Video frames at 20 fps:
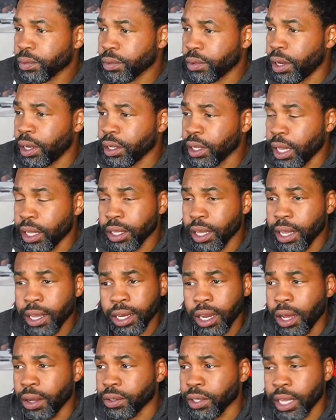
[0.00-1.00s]
Yeah, he
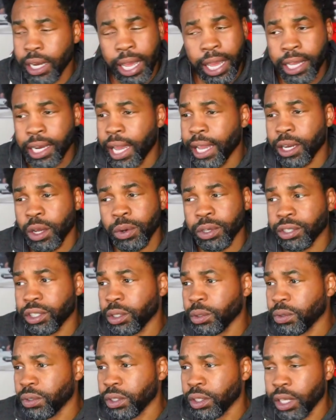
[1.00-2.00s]
lost. And ain't no
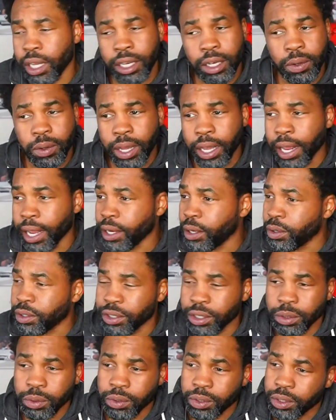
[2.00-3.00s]
excuses. It ain't no
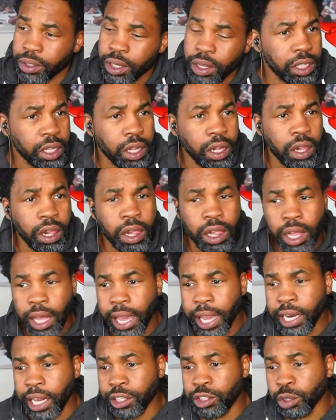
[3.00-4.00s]
excuses.
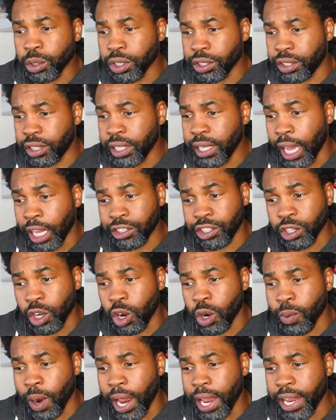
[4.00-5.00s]
And as you can see, I showed
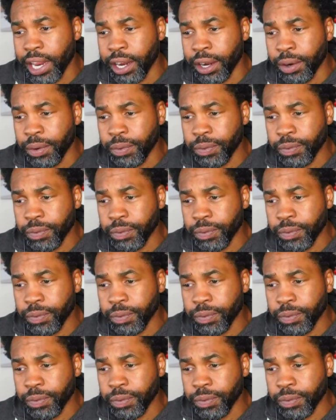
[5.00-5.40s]
right here,